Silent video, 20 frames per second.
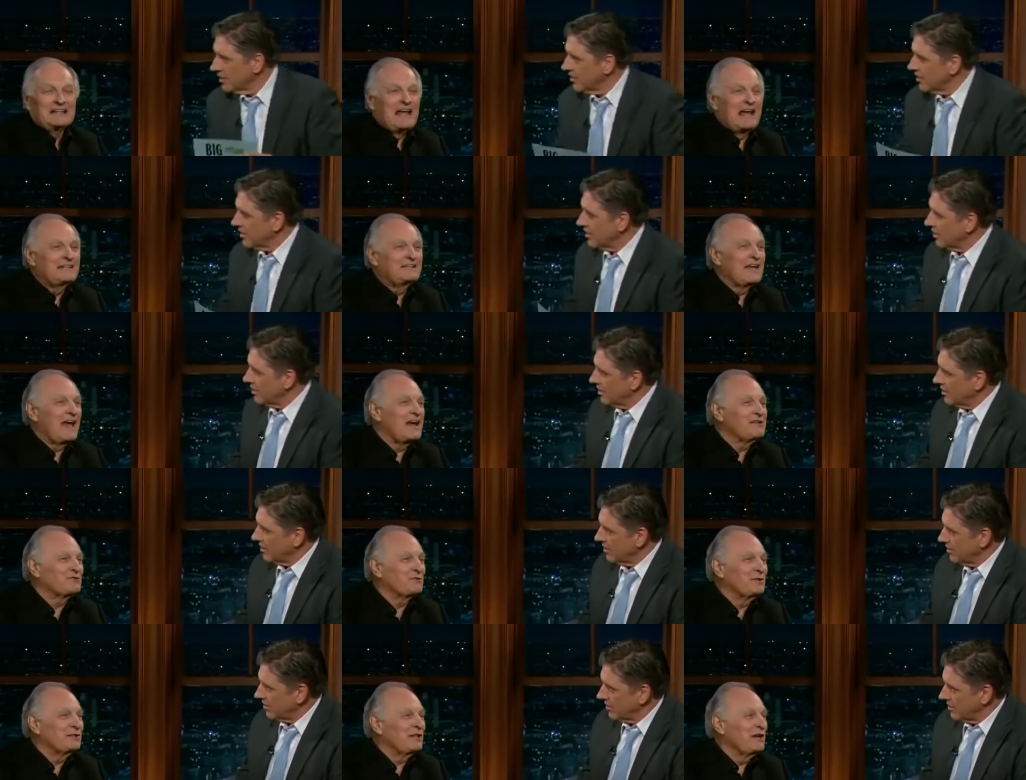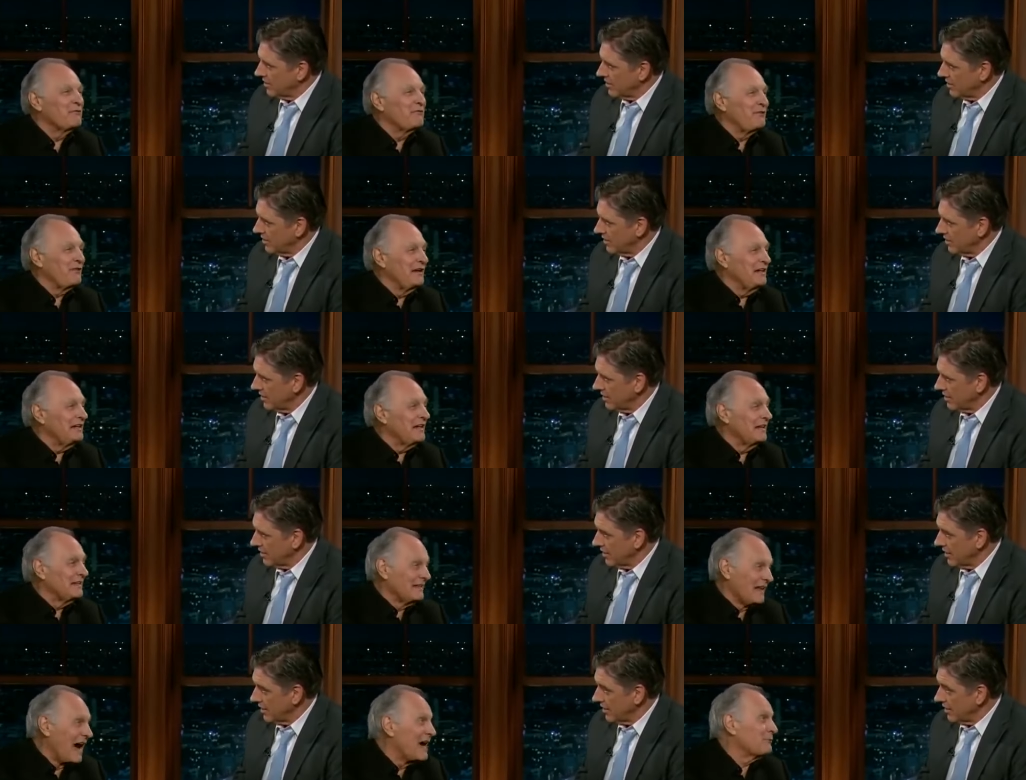Speaker 1: They taste with their
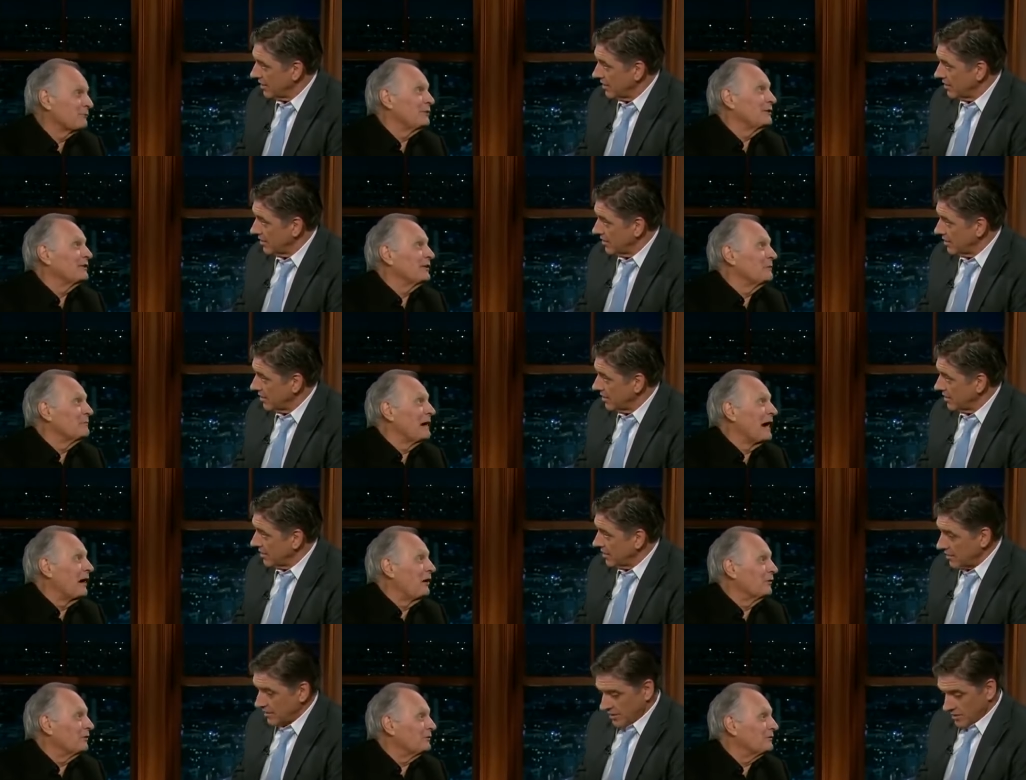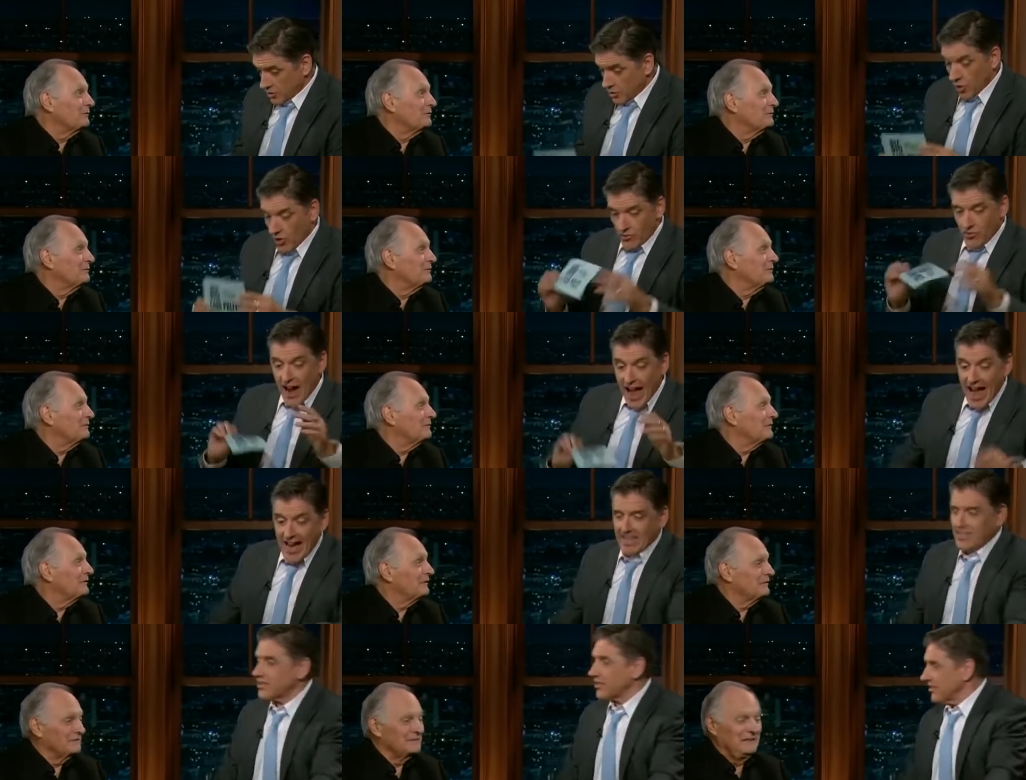feet and not with their mouth. You're
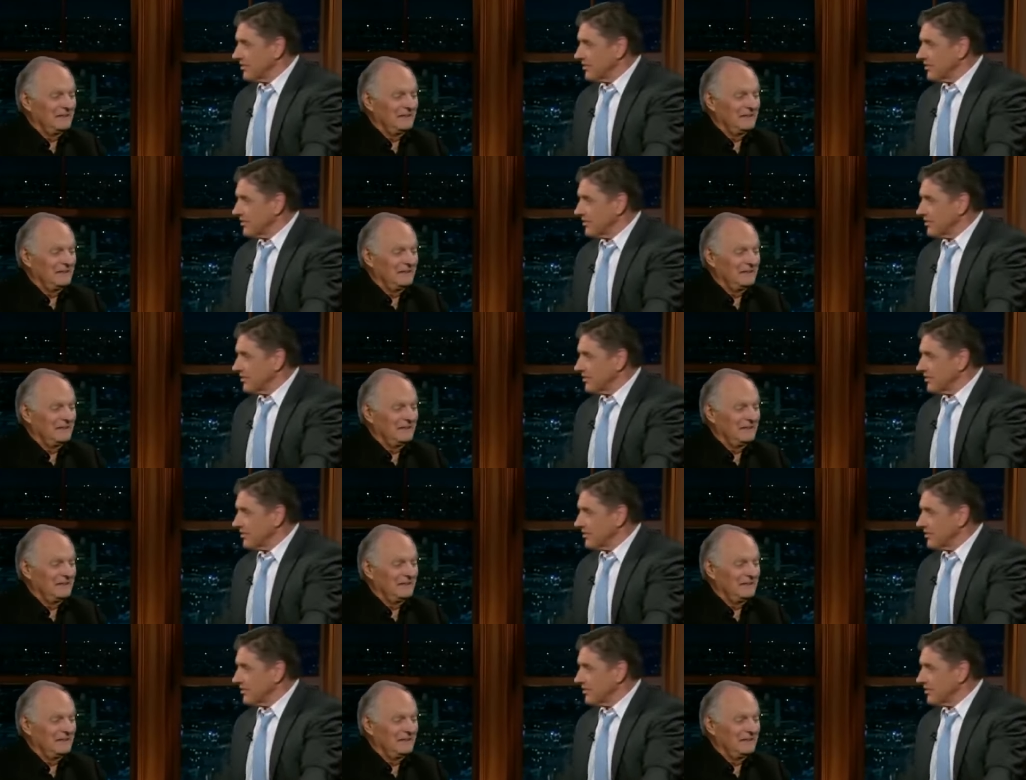right.